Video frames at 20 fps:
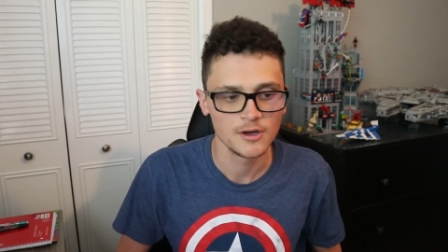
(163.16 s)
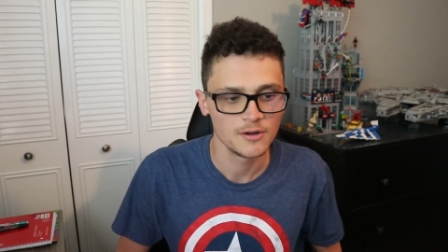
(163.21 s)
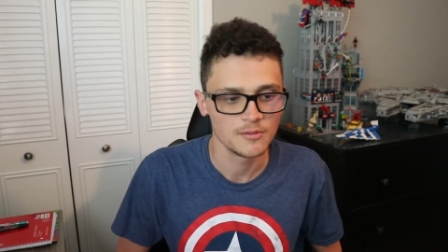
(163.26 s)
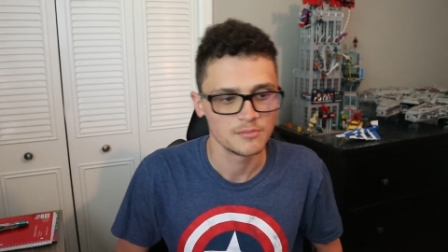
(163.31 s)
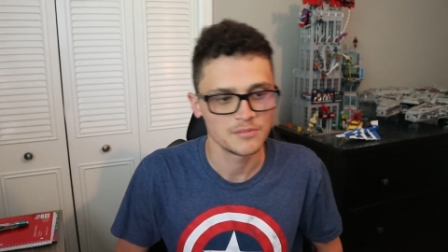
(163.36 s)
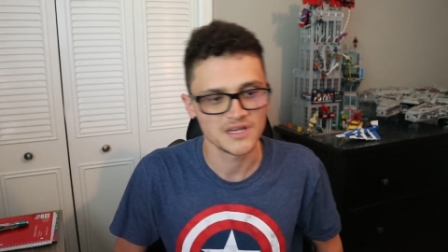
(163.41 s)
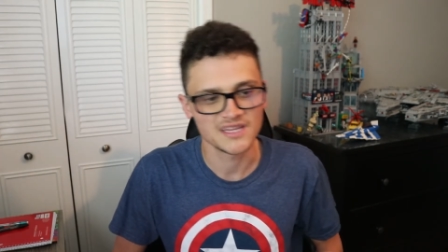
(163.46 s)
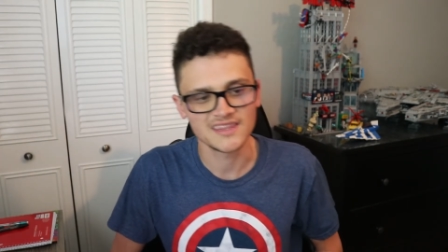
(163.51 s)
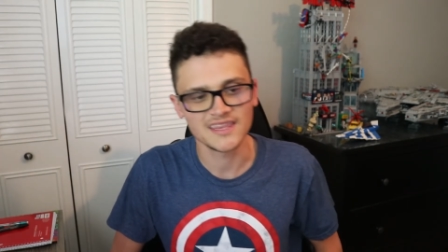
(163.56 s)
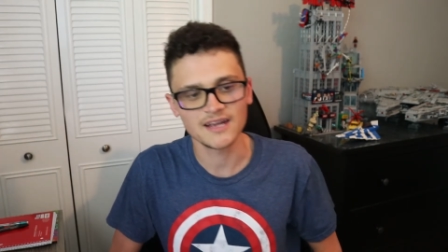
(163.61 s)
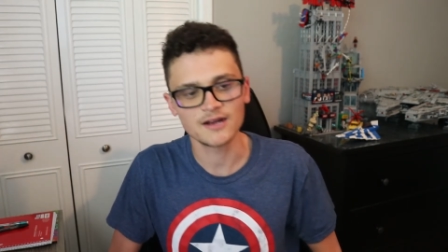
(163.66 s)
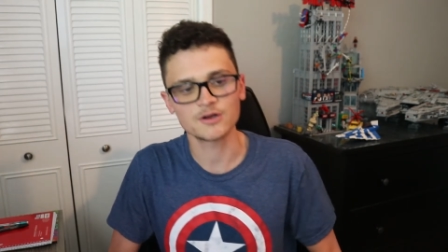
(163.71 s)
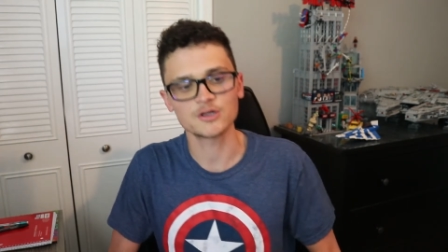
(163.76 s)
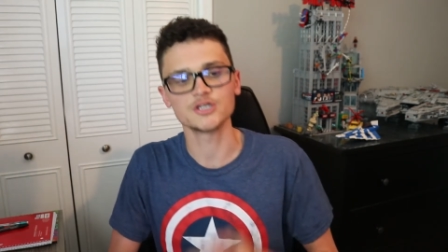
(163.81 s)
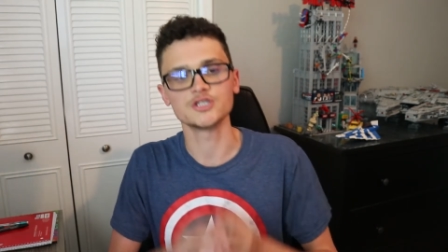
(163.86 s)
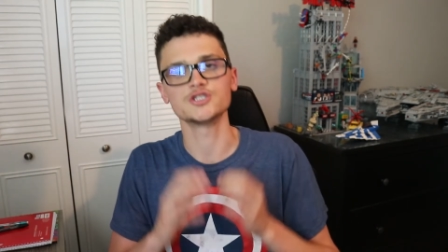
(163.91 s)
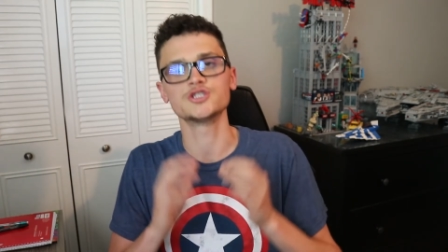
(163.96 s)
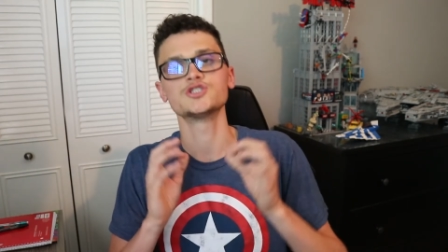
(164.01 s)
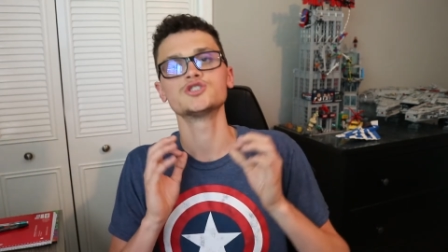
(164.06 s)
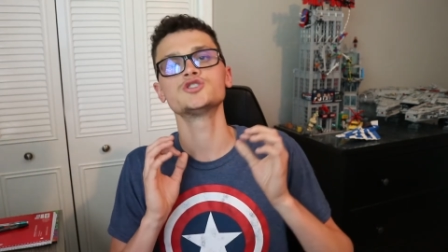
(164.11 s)
But there
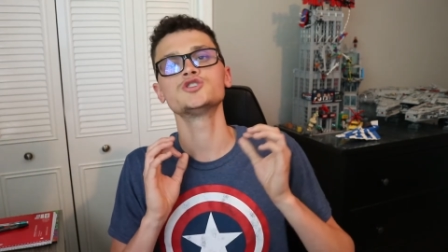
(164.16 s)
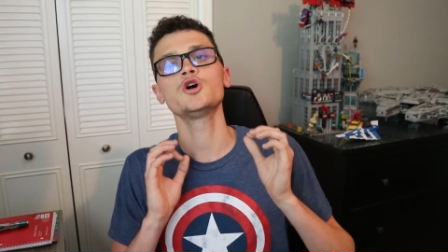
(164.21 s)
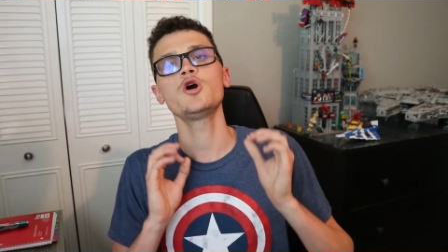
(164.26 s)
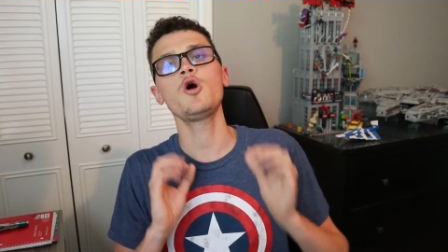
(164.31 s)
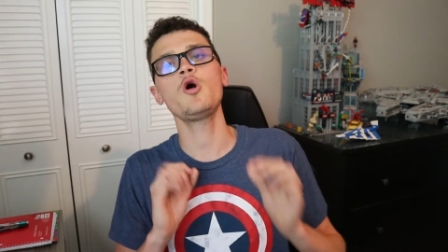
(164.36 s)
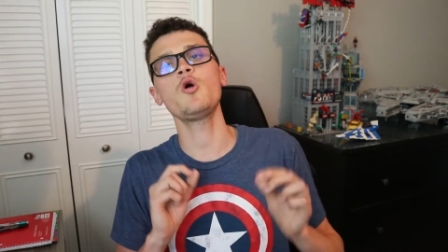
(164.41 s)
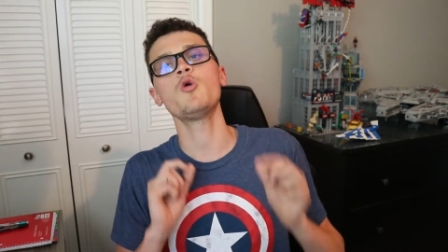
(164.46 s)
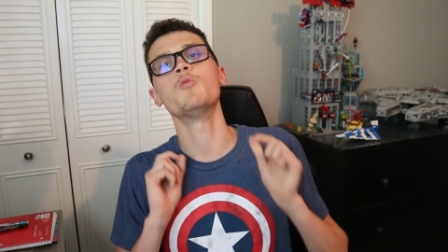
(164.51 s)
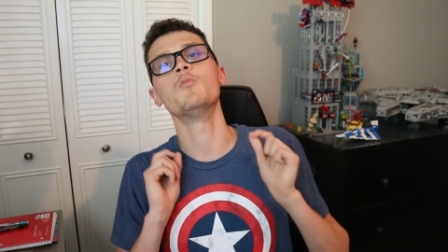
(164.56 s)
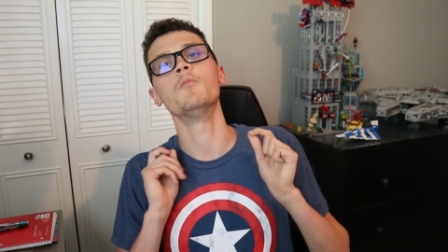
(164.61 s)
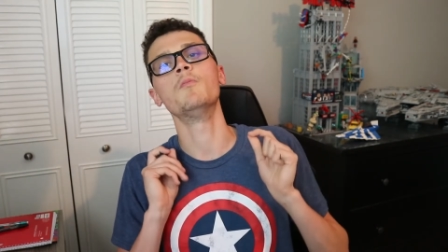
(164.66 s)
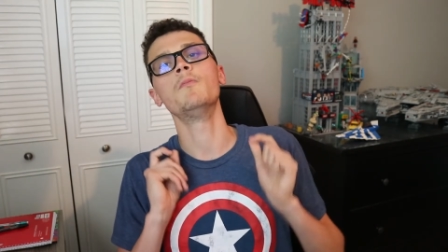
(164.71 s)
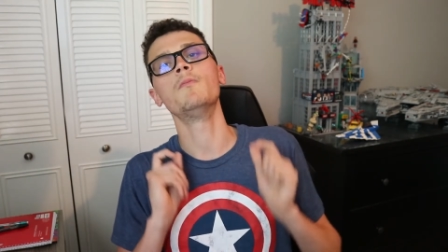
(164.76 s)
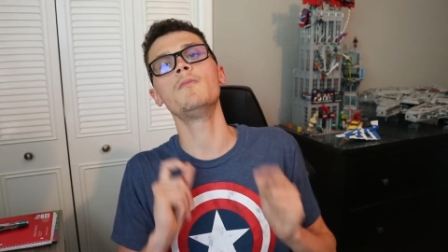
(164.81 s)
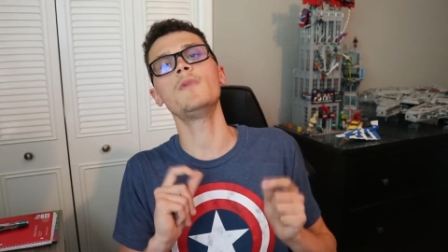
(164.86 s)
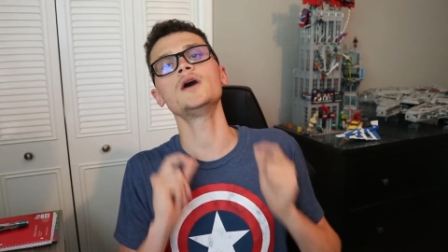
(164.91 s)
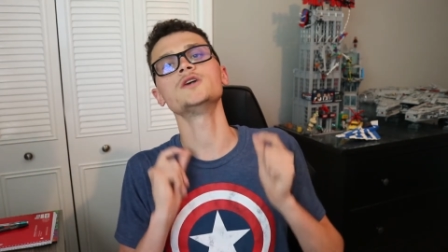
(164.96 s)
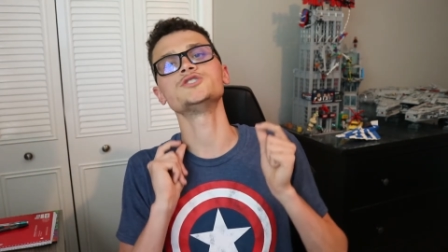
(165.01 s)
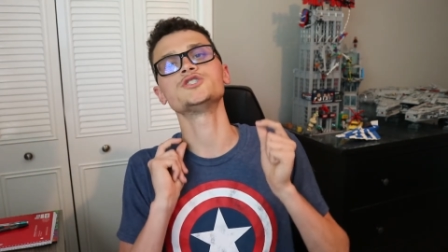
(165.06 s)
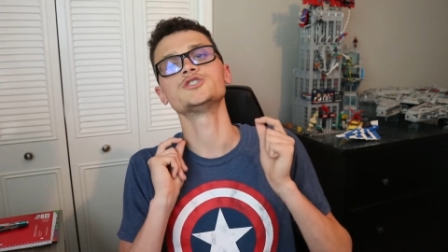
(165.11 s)
is so
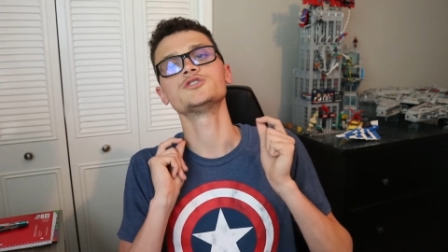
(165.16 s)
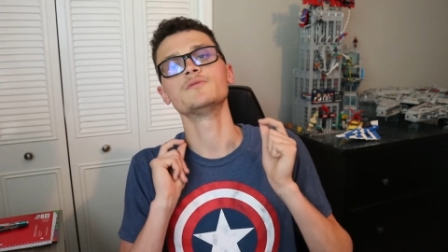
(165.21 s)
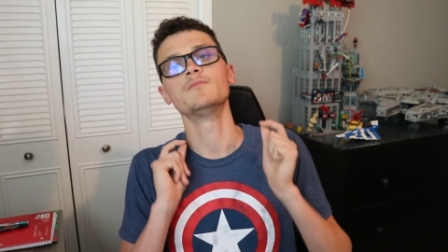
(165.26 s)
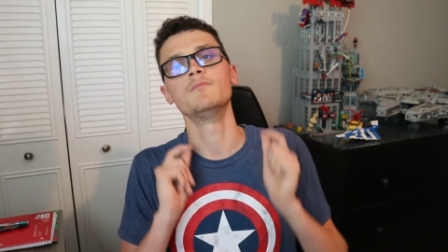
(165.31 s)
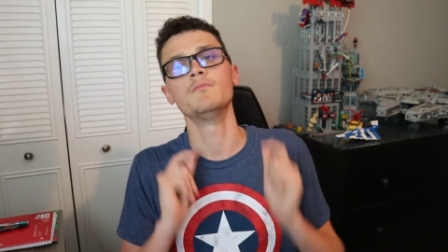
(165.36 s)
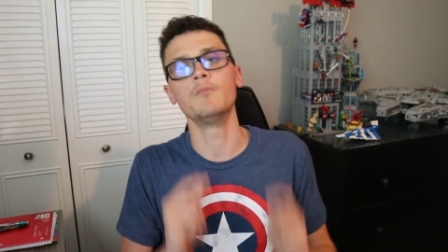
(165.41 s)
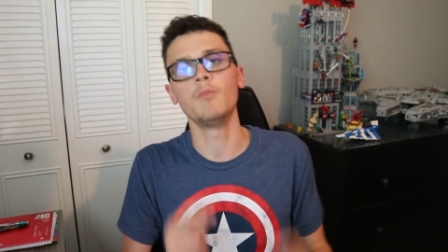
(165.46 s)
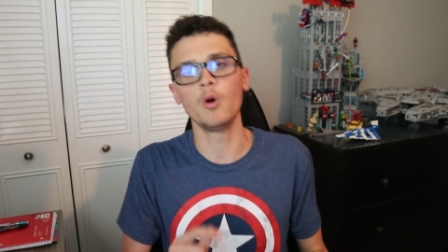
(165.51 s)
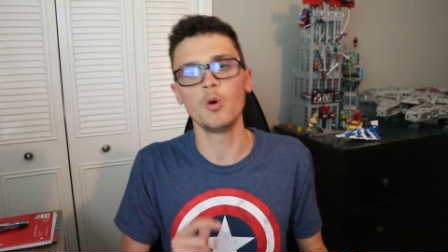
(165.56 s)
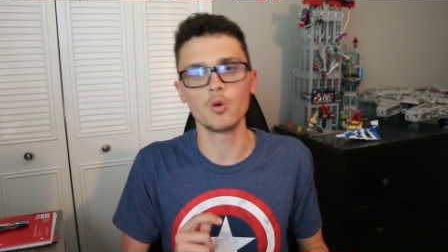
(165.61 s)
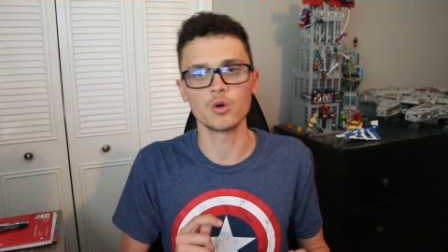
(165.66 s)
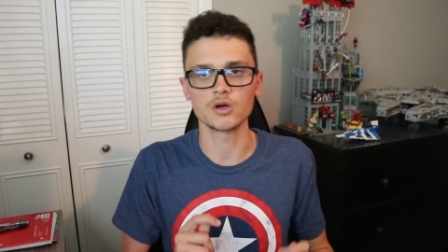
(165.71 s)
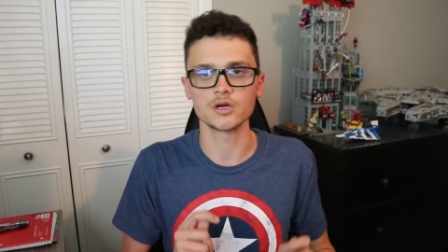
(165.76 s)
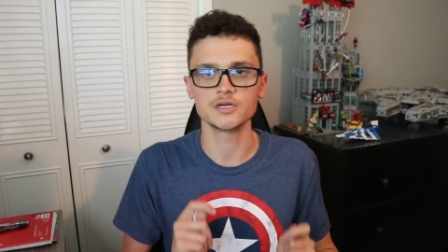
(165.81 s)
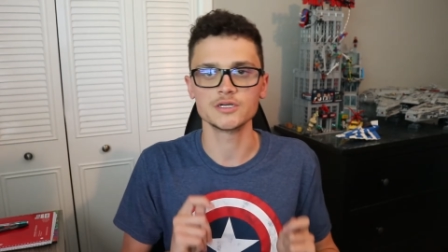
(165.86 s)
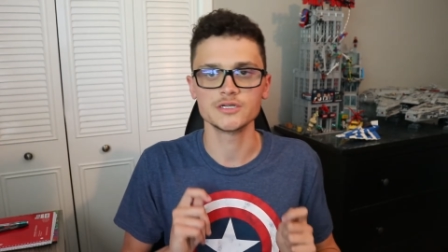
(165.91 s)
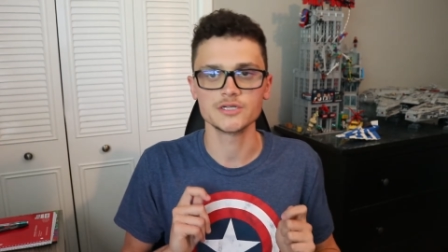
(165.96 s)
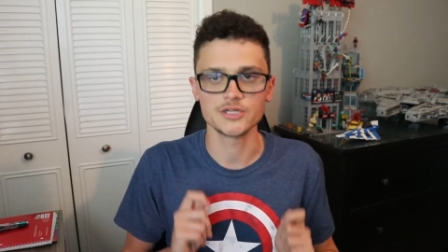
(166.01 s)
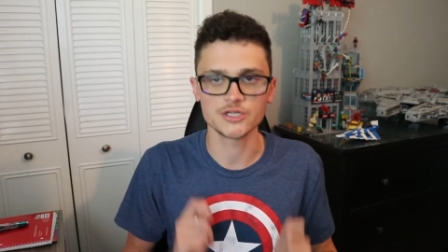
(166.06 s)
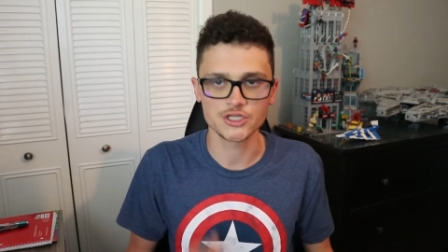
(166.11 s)
much more
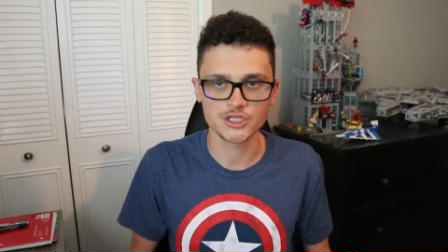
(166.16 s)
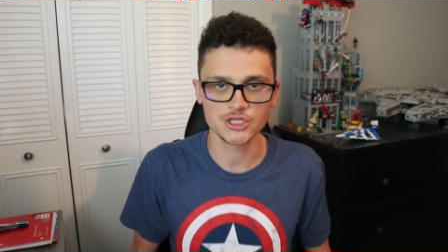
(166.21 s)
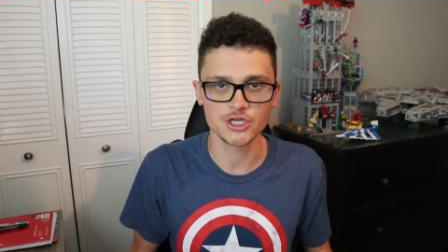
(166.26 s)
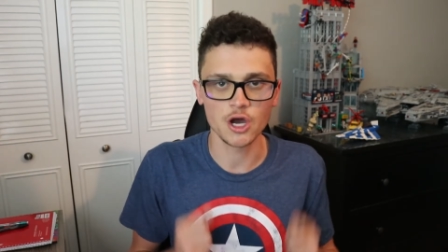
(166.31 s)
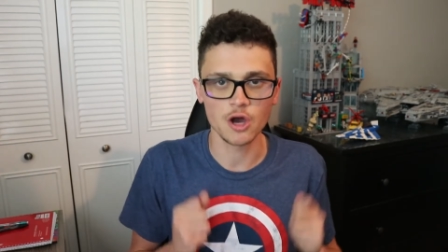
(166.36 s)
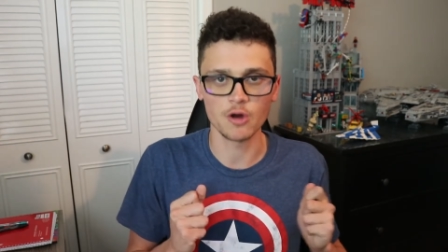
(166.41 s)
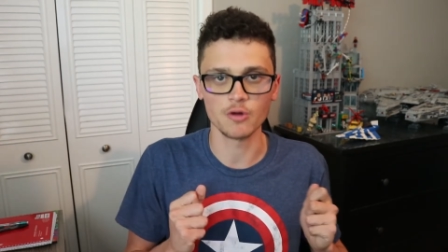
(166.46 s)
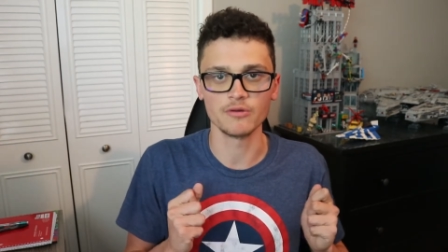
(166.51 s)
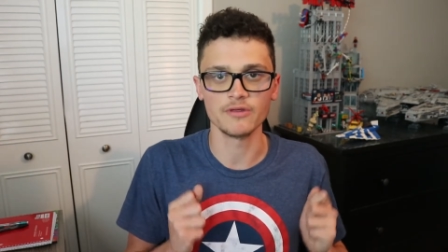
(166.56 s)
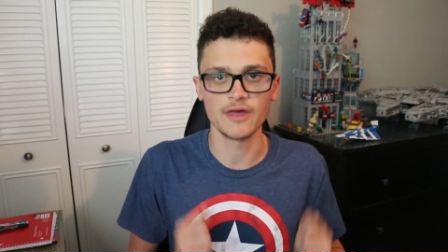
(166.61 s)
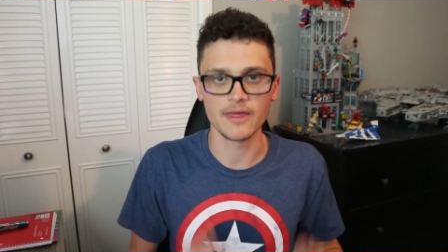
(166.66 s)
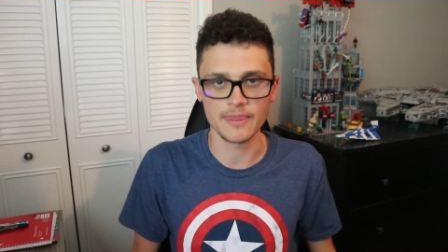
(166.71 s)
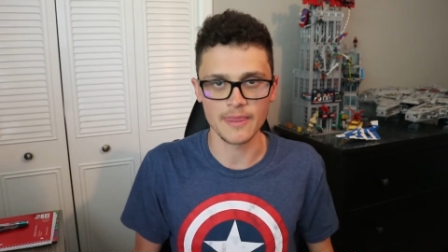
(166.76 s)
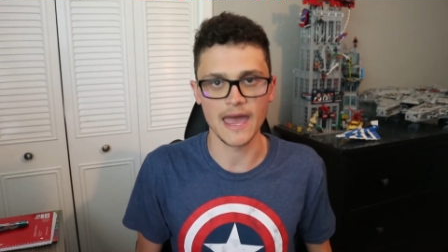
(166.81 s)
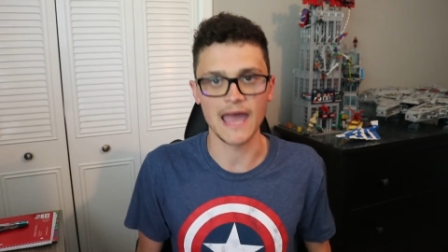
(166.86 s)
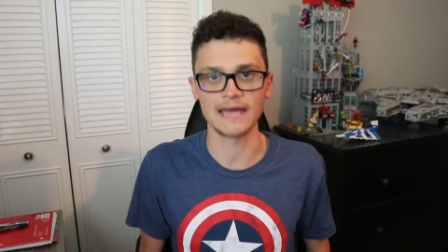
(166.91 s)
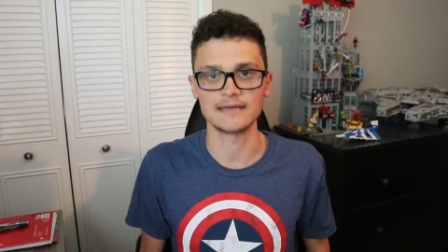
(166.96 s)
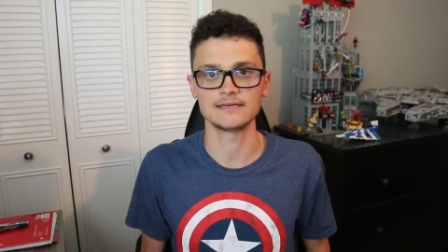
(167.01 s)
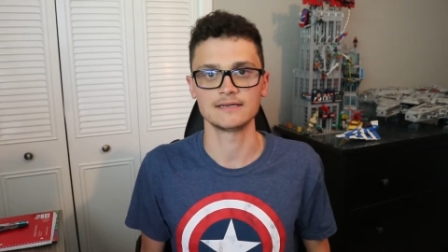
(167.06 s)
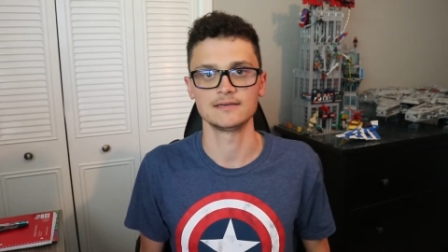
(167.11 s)
to the show than
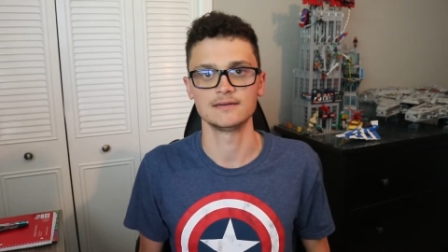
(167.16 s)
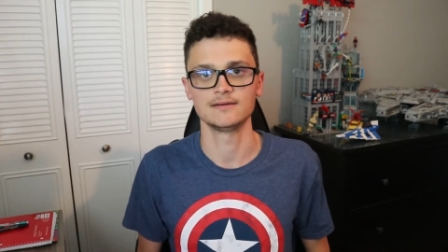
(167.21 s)
that.